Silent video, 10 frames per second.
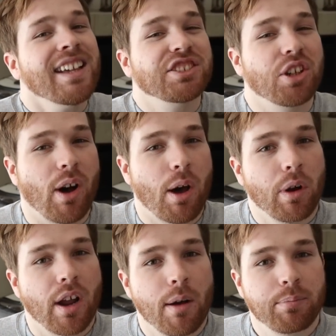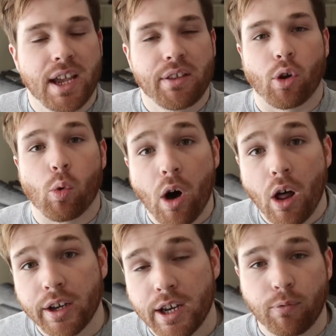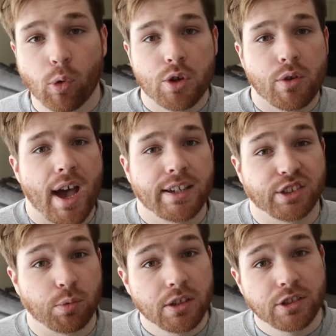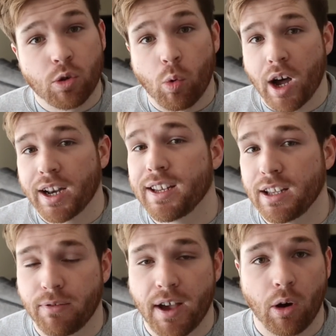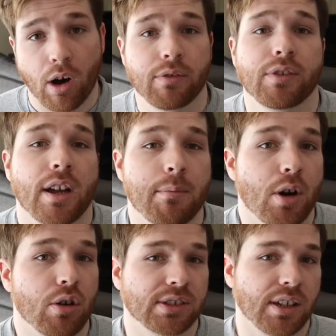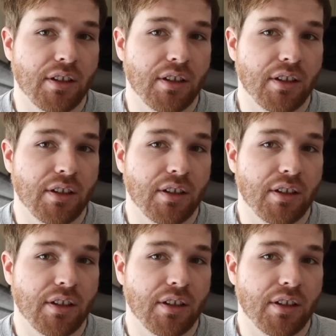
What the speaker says: So I want to update the quality for you guys as well as the quantity of how often I post.